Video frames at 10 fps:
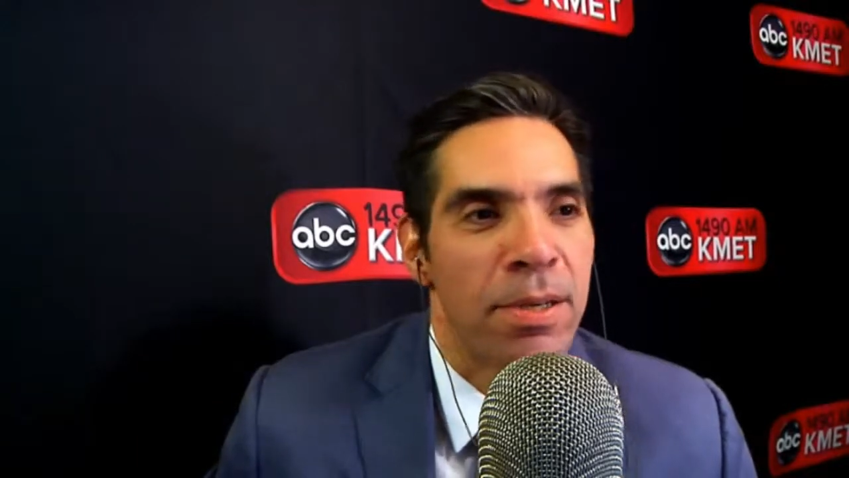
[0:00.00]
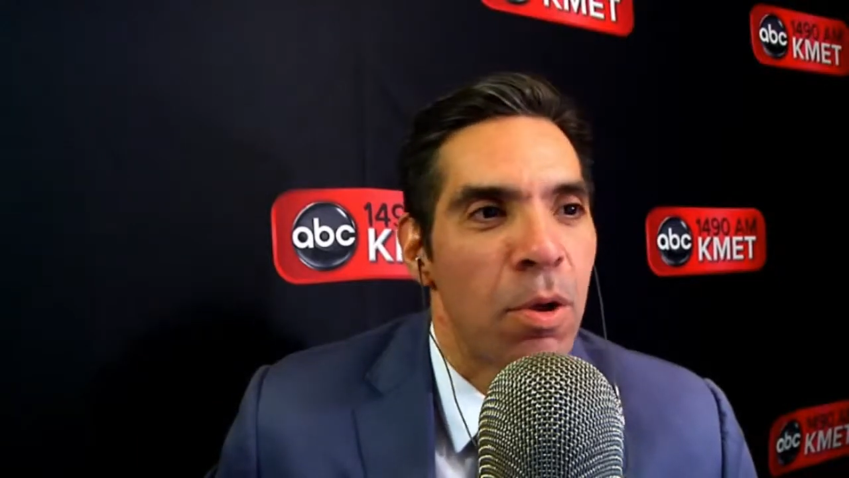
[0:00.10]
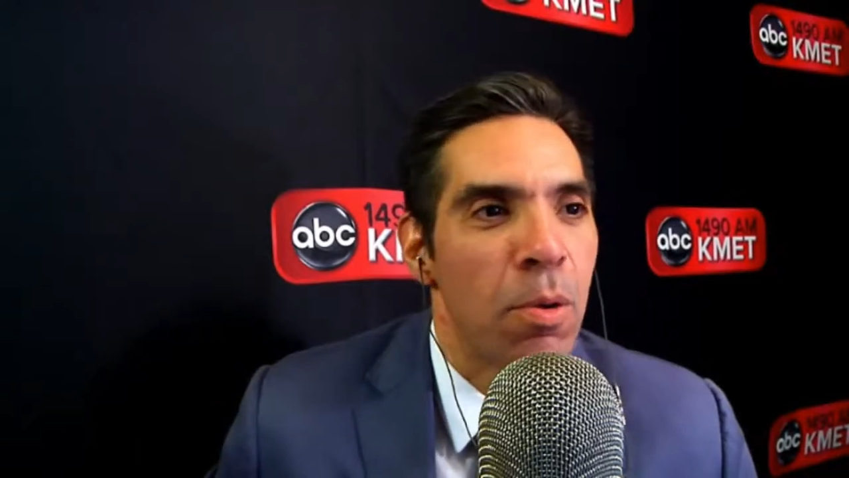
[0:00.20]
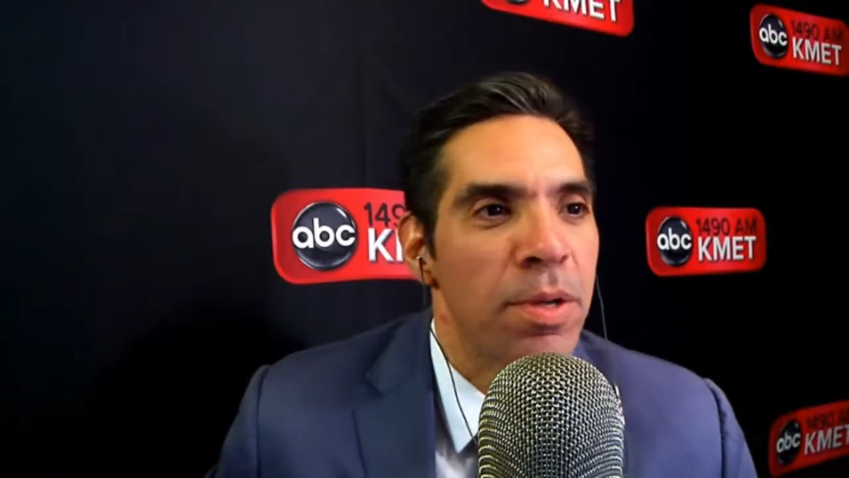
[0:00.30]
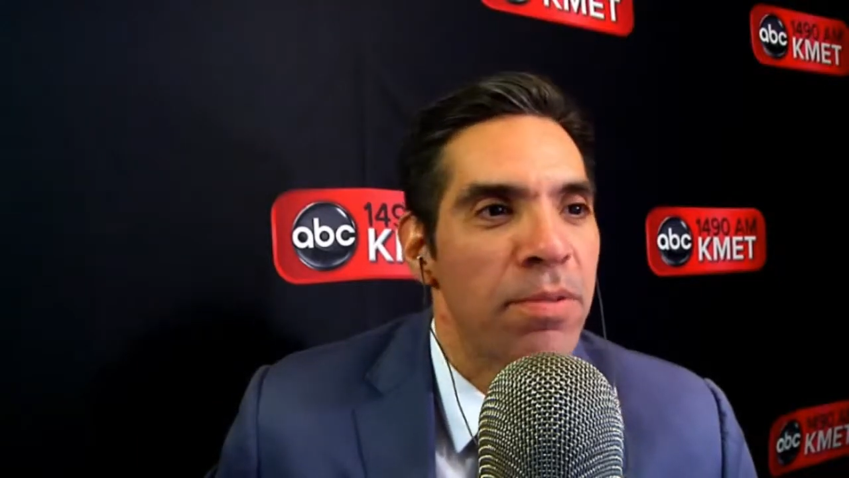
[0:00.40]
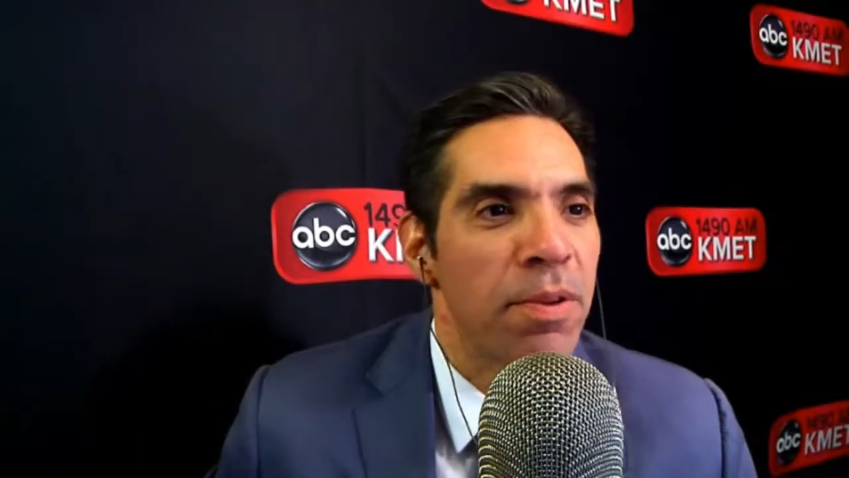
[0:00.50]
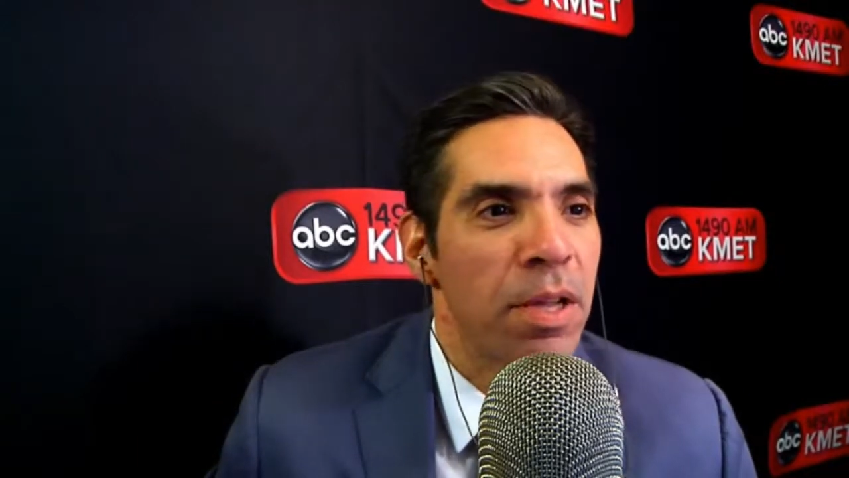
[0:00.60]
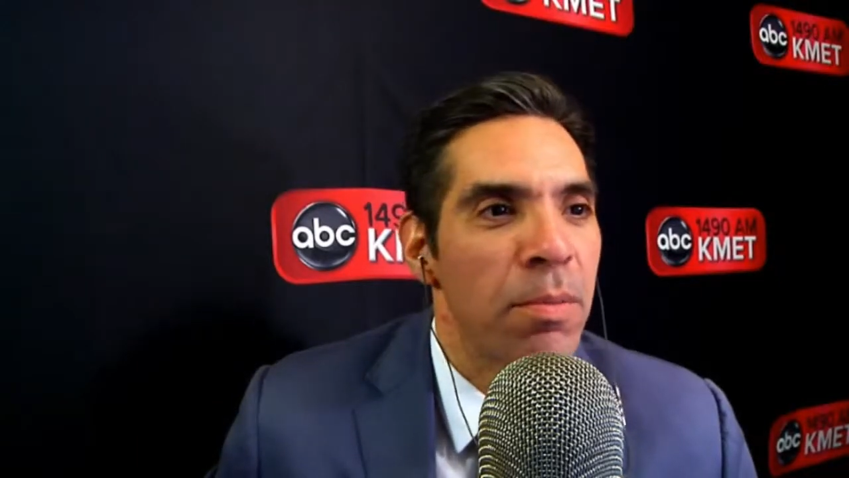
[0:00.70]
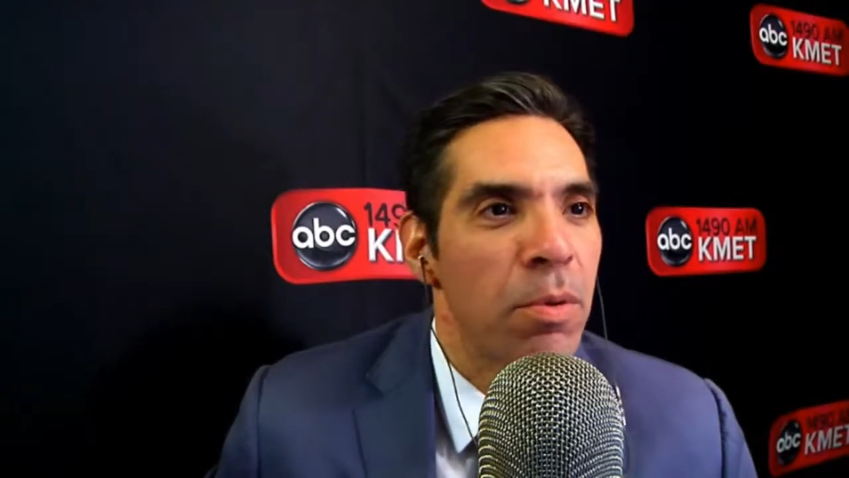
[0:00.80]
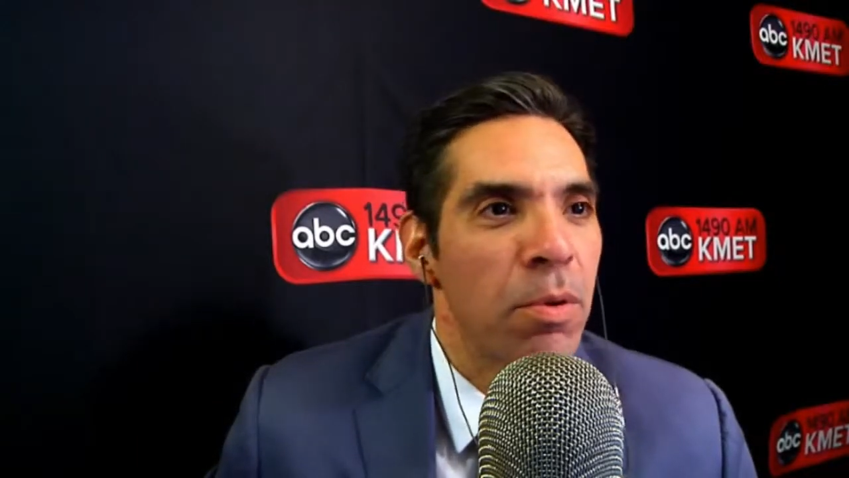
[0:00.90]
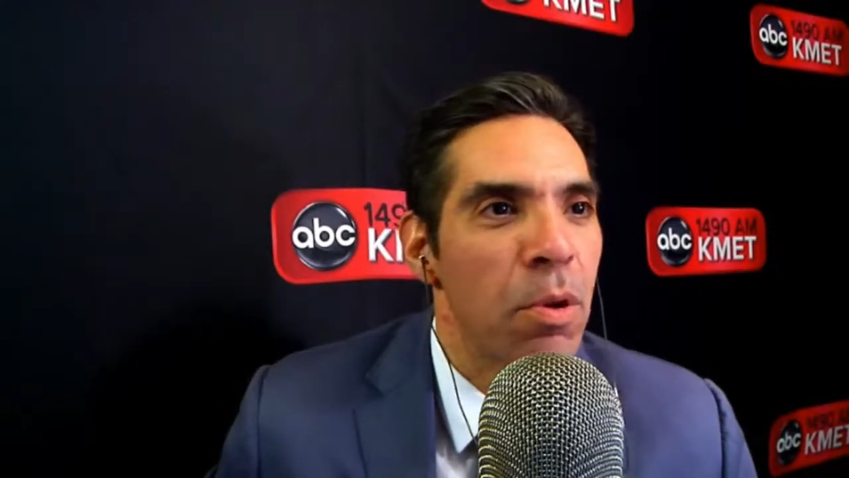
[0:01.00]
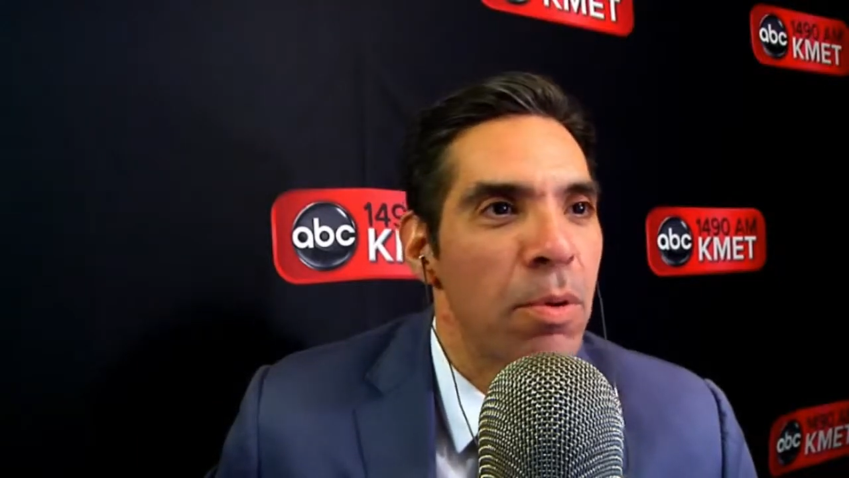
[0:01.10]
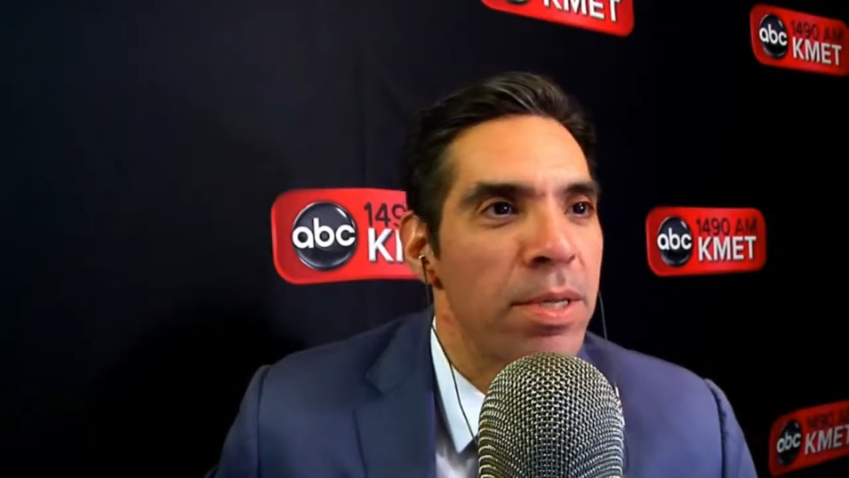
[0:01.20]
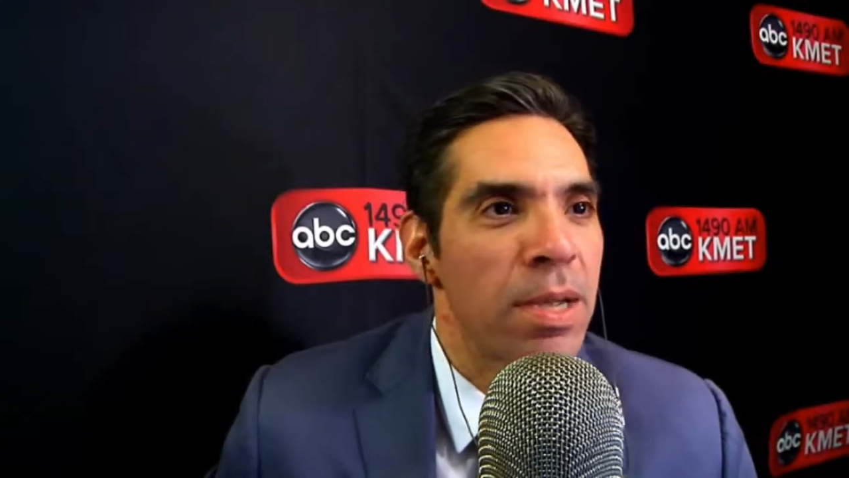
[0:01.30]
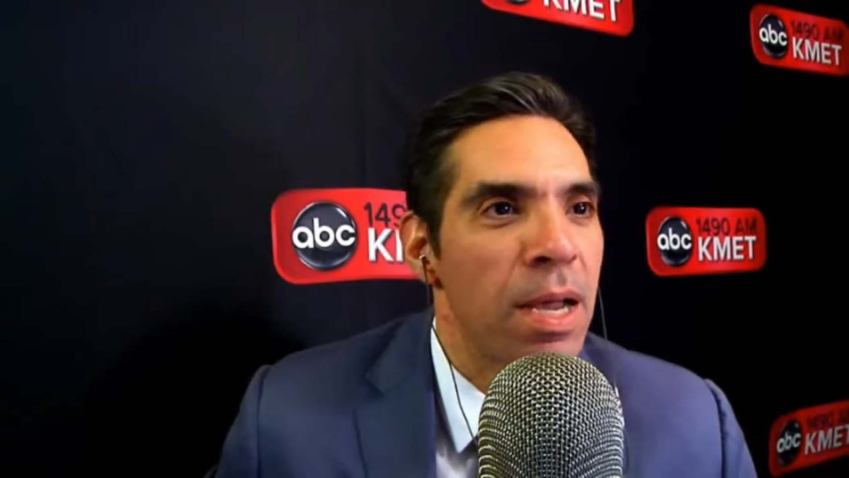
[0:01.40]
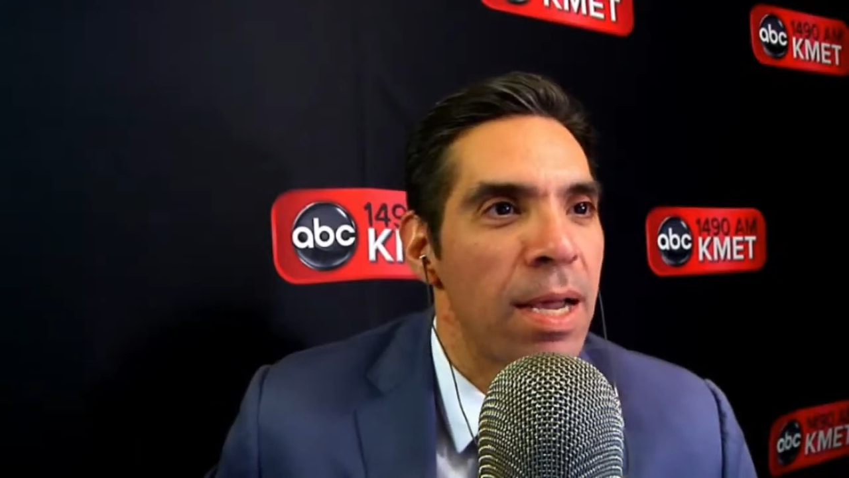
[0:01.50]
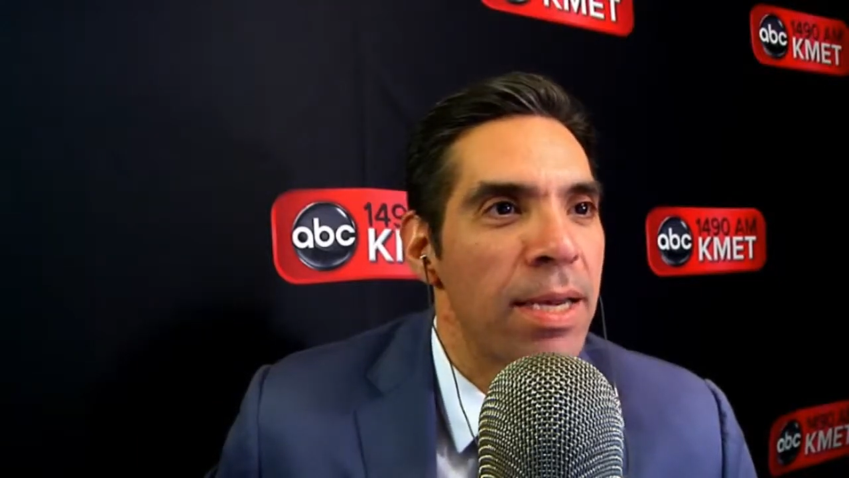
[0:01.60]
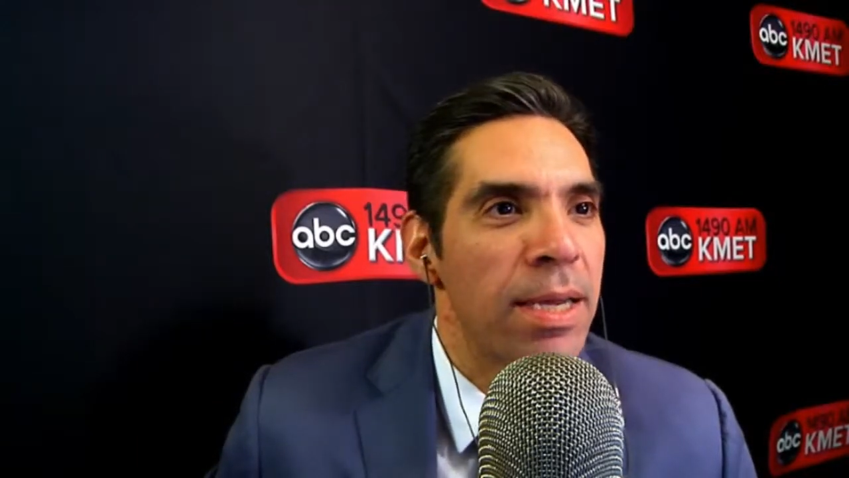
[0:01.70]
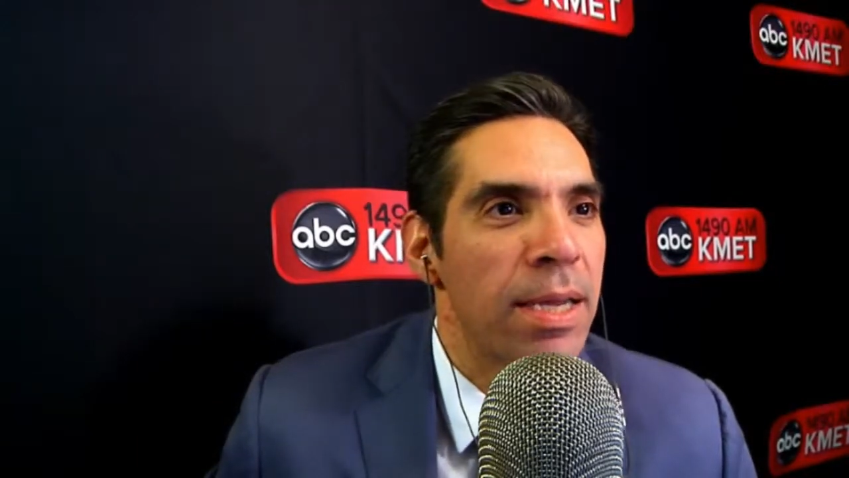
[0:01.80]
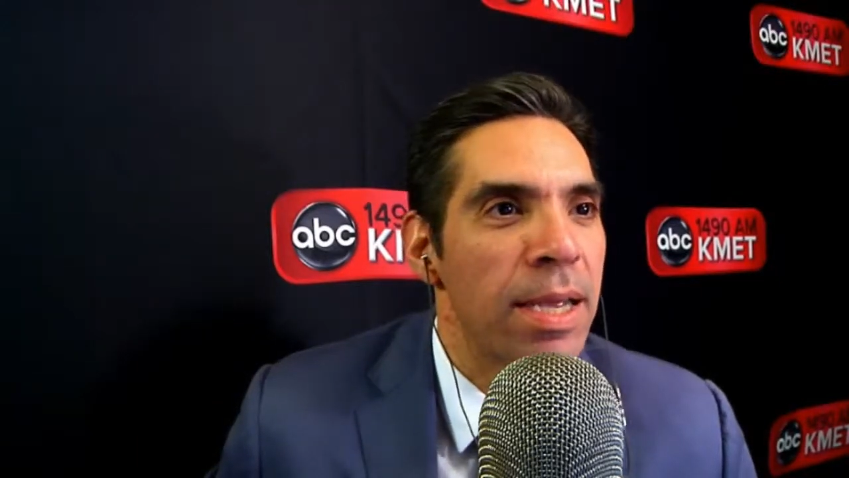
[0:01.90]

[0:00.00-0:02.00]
always available, always on